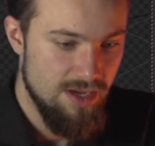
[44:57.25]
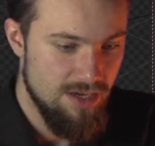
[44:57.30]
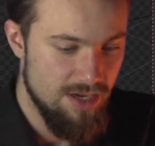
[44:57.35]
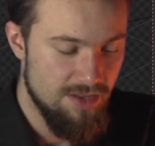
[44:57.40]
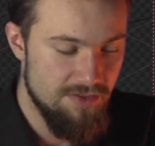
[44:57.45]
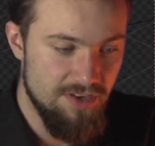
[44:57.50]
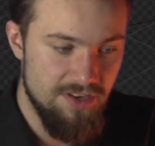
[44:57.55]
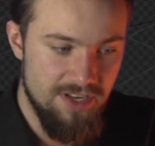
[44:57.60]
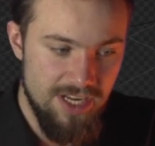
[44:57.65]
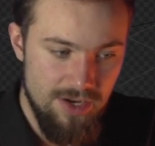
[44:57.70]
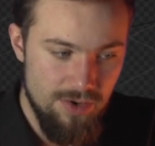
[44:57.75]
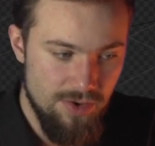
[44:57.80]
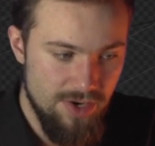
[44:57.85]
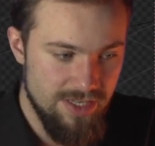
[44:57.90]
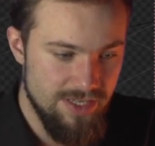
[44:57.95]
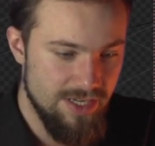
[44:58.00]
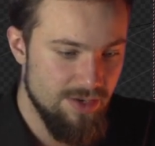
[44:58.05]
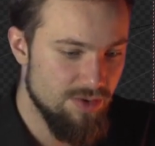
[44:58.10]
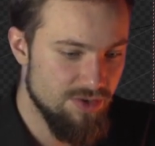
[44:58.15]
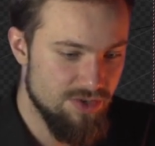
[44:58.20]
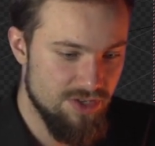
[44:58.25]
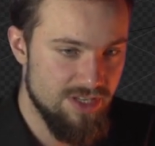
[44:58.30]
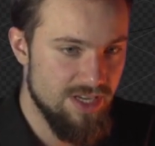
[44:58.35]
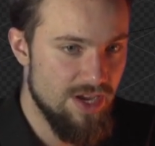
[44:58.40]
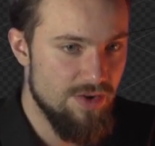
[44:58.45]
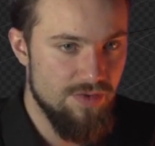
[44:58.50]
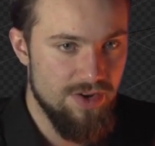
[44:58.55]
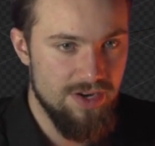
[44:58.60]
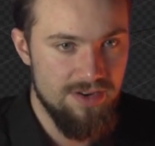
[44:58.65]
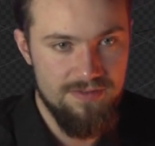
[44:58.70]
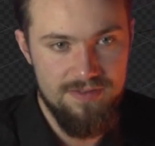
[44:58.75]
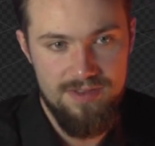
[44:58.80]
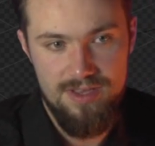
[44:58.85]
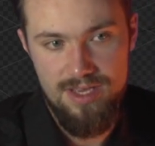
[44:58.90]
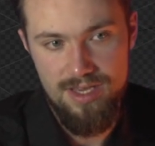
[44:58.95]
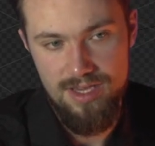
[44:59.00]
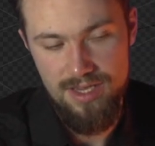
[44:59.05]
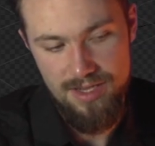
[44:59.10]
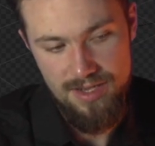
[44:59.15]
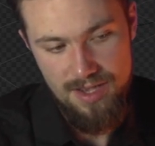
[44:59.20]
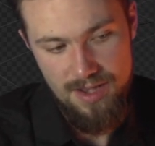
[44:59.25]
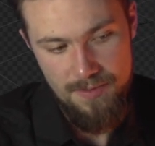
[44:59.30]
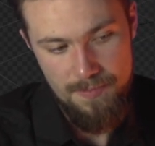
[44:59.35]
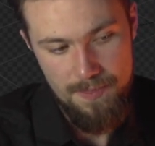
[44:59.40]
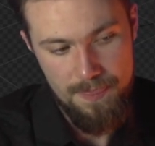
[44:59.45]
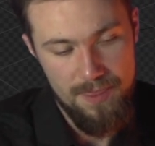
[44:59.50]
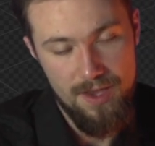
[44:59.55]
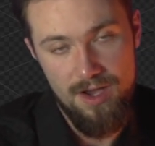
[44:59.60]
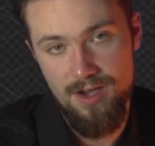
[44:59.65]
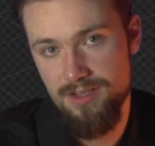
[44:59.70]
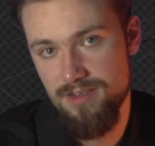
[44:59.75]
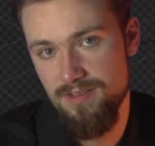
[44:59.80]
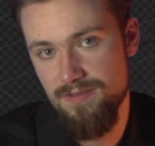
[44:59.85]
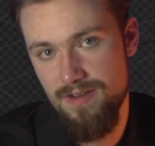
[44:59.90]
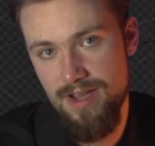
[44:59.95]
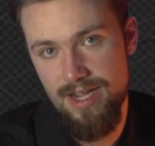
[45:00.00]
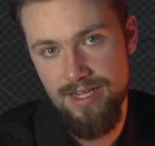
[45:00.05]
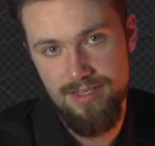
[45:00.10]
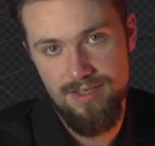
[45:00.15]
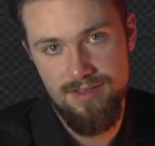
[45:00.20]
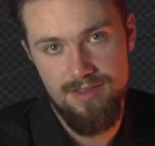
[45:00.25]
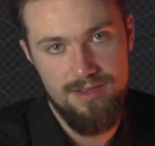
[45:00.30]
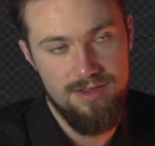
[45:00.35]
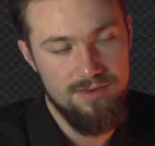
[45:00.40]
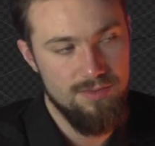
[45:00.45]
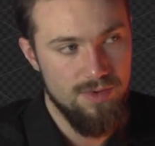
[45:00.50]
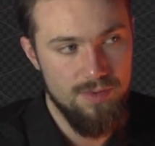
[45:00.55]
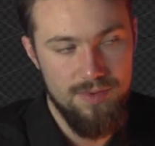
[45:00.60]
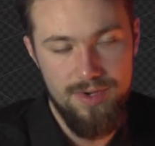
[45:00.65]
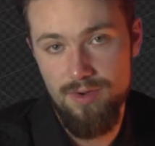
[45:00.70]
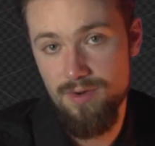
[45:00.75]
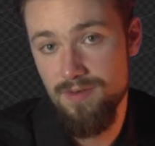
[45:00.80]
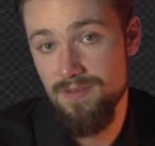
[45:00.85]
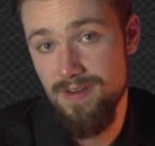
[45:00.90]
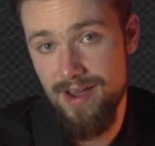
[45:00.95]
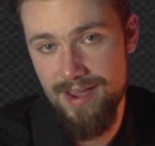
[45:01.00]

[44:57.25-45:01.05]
And the denoising will just get rid of the artifact and the what we call